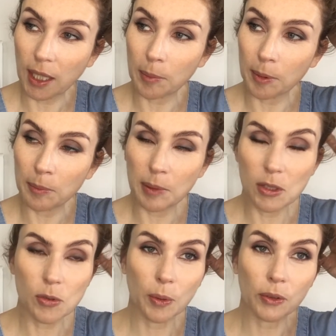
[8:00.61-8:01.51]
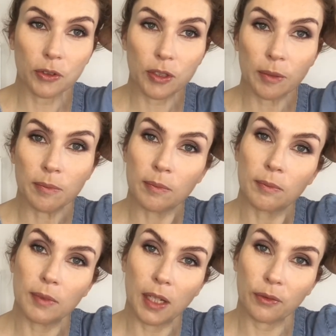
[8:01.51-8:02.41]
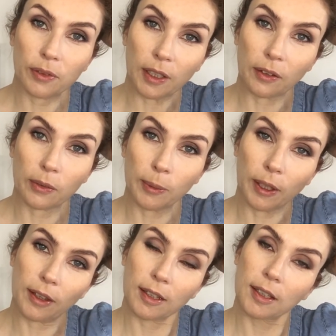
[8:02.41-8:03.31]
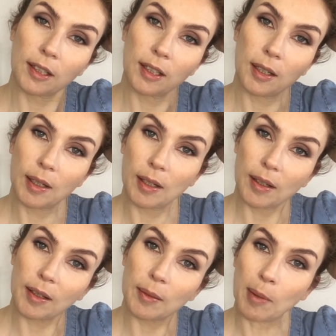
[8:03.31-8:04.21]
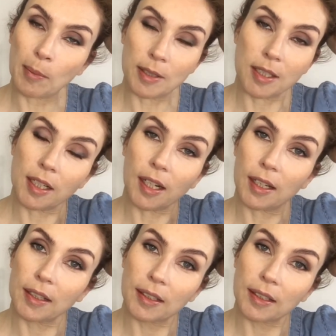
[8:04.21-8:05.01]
up and binge watch some Netflix with Bubba today.